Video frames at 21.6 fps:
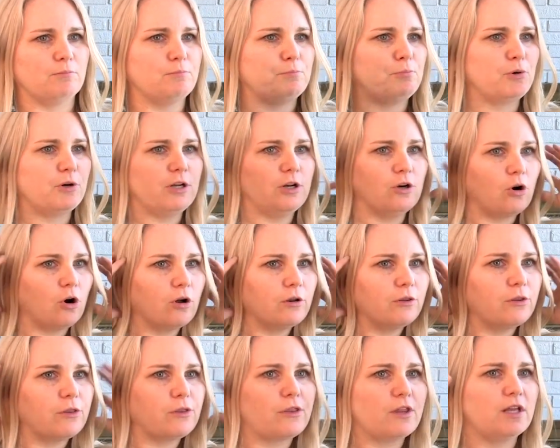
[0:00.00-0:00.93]
putting
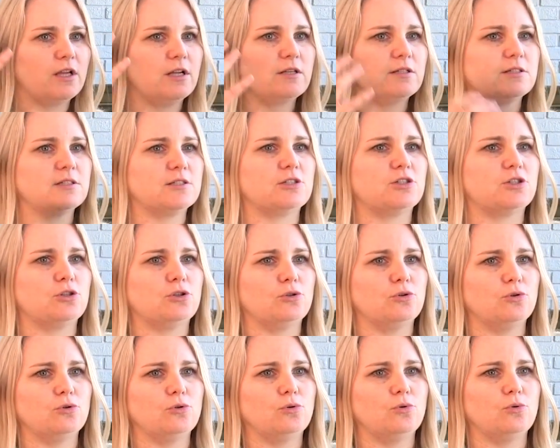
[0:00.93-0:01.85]
on things
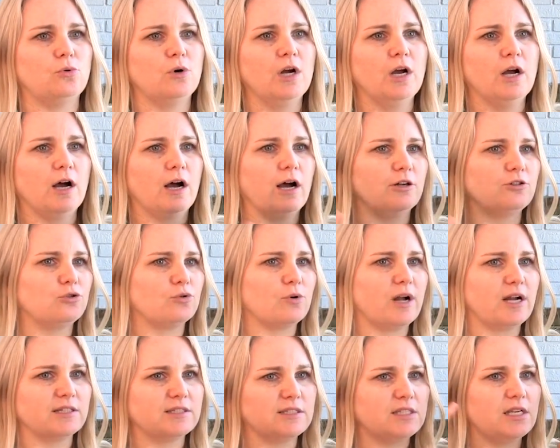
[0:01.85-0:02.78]
to
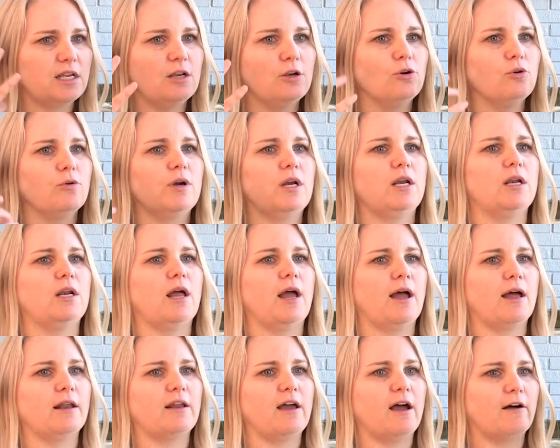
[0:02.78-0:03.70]
address hearing
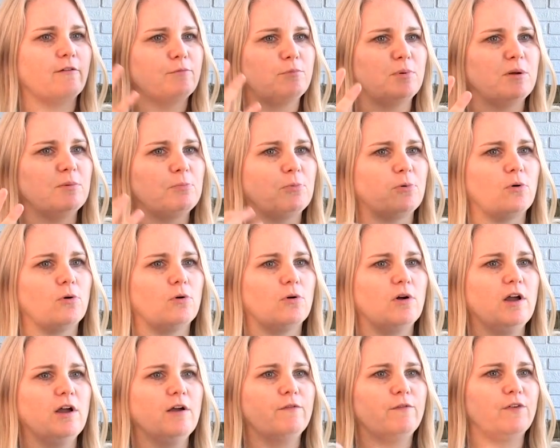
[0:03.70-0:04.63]
and have
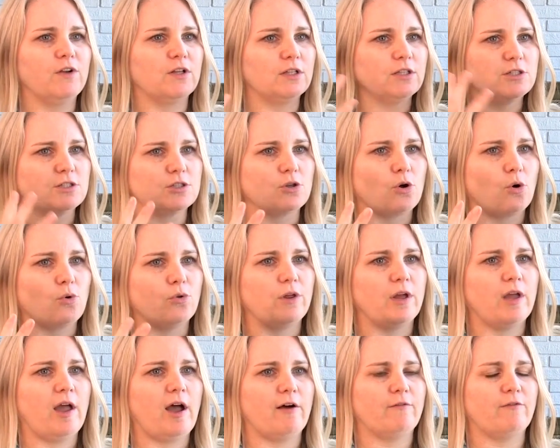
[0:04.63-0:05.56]
people feel as though
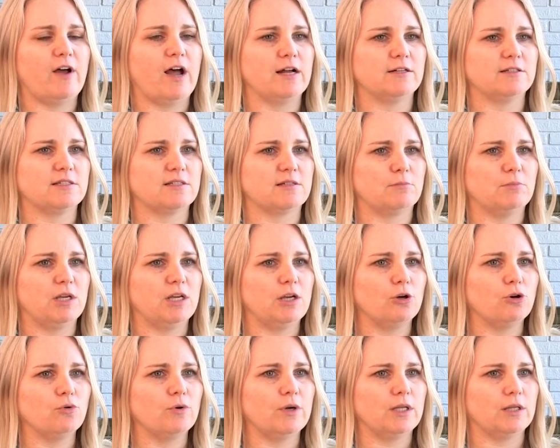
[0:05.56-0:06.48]
they have had some
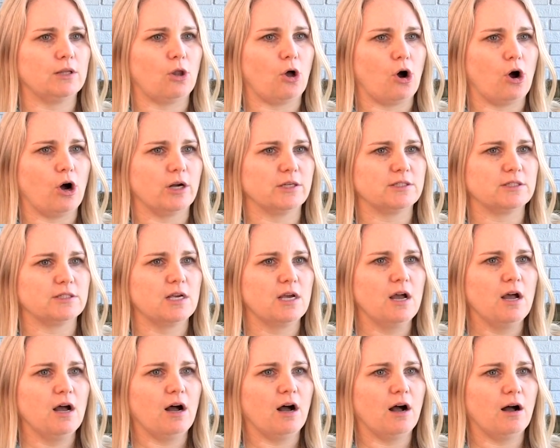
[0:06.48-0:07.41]
hearing loss,
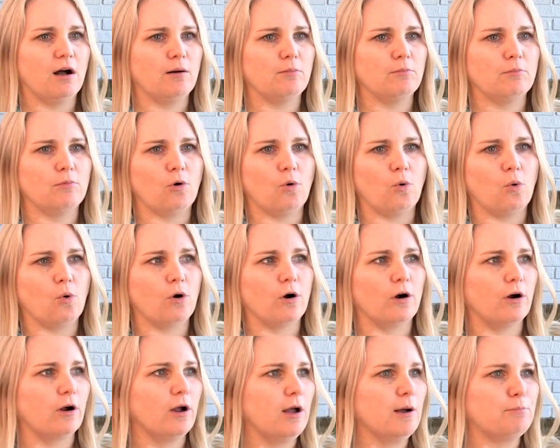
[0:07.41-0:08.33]

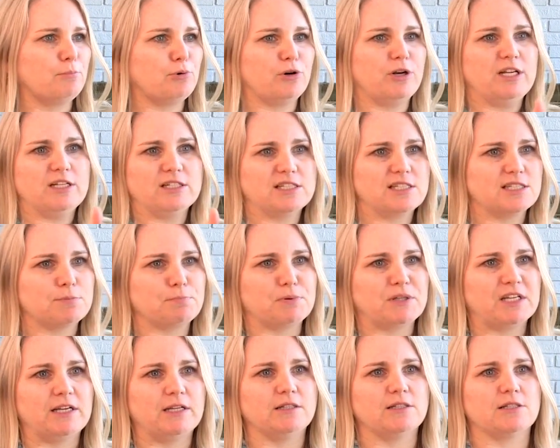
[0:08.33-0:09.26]
or putting
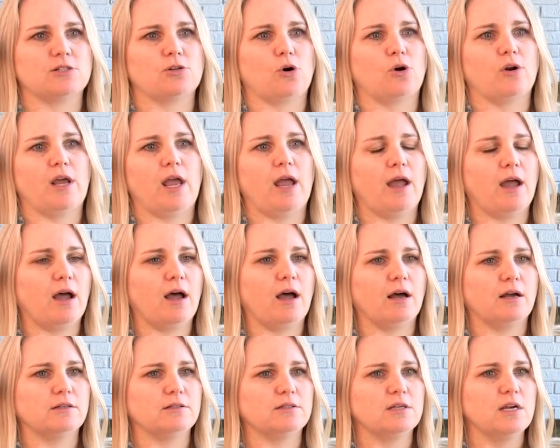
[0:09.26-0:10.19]
splints on a
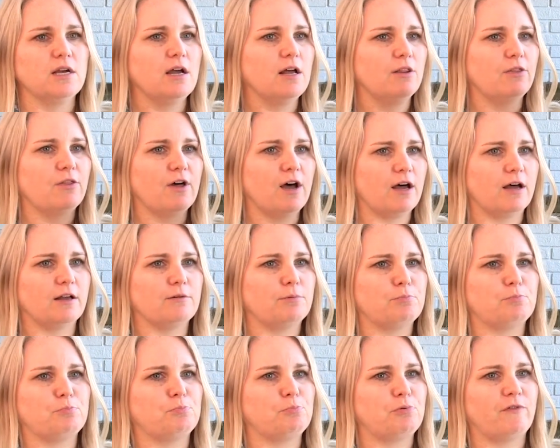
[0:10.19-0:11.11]
hand that
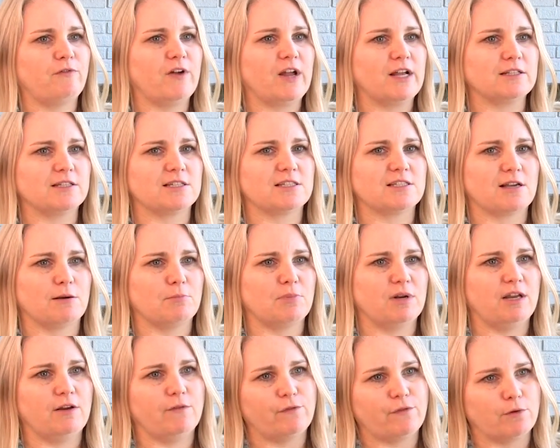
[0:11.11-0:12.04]
prevents
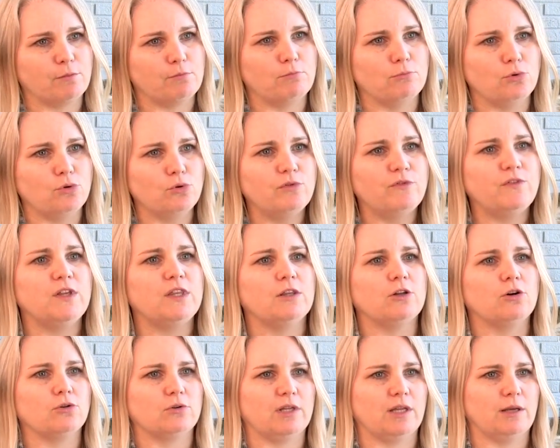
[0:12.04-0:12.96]
somebody from moving
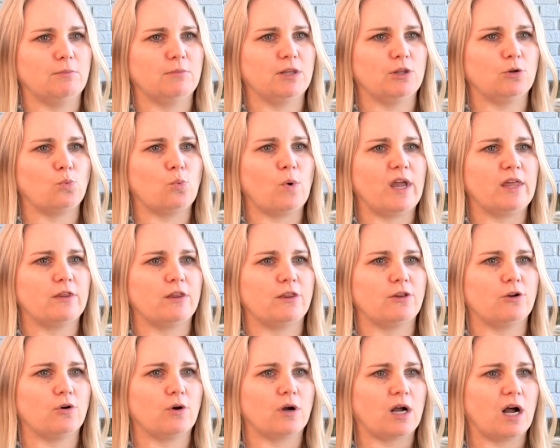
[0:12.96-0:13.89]
their limb in the way that
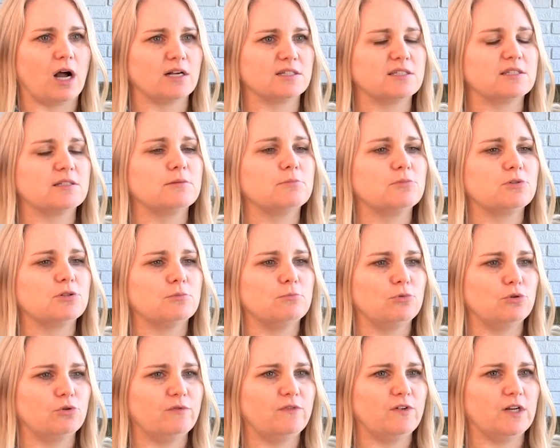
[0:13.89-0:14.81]
they're accustomed to
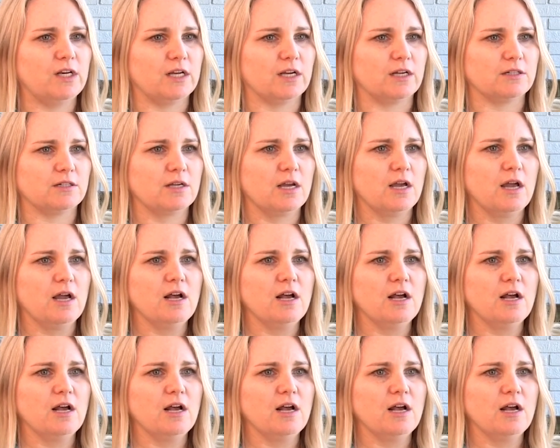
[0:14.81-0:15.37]
moving it.